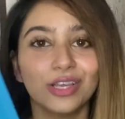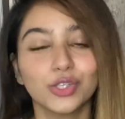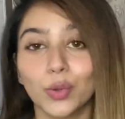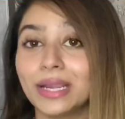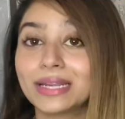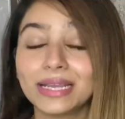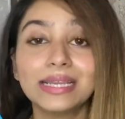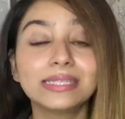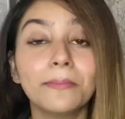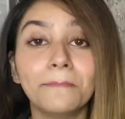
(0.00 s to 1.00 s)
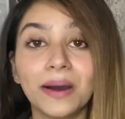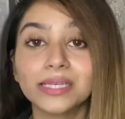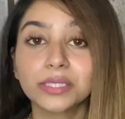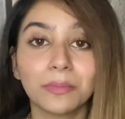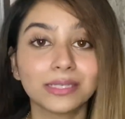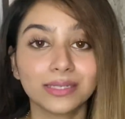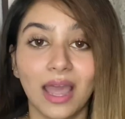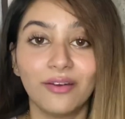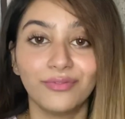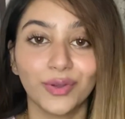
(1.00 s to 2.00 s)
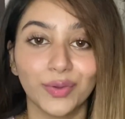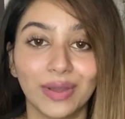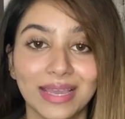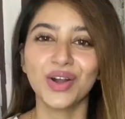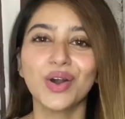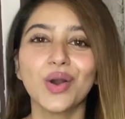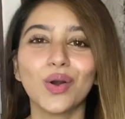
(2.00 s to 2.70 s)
So it is a must have for you guys.